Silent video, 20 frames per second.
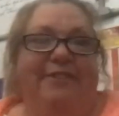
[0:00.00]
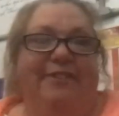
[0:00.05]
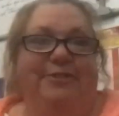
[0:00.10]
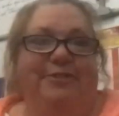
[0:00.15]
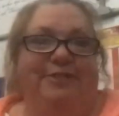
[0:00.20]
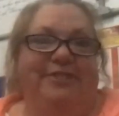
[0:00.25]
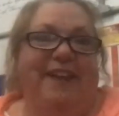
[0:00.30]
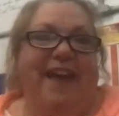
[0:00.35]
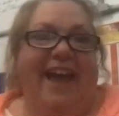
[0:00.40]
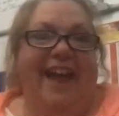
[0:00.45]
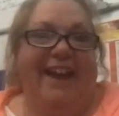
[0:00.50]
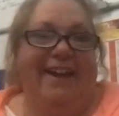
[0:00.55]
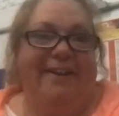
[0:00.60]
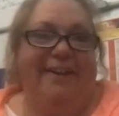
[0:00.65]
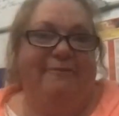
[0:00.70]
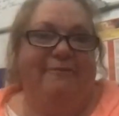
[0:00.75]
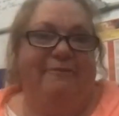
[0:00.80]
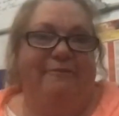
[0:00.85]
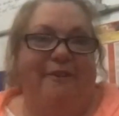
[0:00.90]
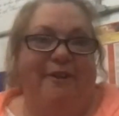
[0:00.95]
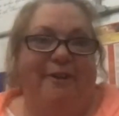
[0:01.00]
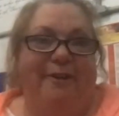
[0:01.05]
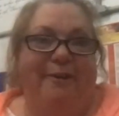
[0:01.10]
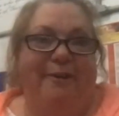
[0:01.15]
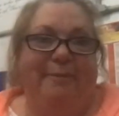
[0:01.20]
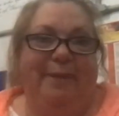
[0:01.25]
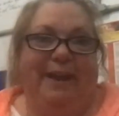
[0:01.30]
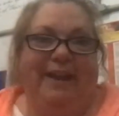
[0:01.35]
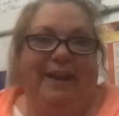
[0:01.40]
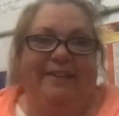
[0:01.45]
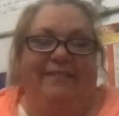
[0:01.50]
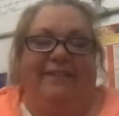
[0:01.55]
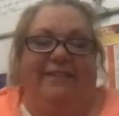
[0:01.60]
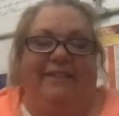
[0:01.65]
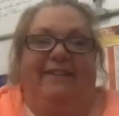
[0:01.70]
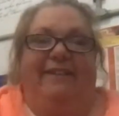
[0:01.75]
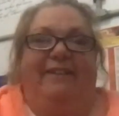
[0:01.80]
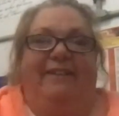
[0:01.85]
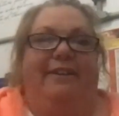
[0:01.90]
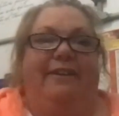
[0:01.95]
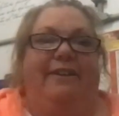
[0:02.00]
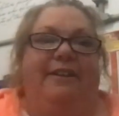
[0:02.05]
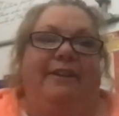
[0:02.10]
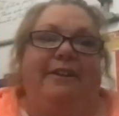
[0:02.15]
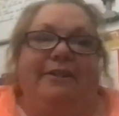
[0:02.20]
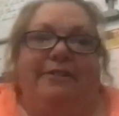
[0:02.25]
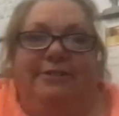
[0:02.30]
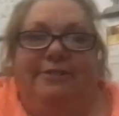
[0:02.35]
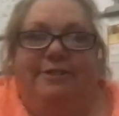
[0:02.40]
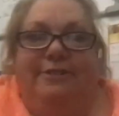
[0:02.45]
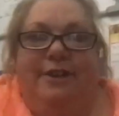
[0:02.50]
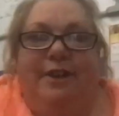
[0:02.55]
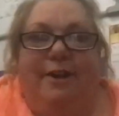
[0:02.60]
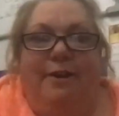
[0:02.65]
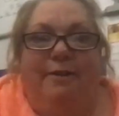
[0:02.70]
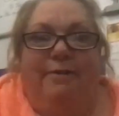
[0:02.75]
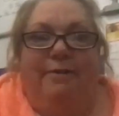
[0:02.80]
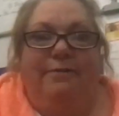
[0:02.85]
side of farming. So, yeah,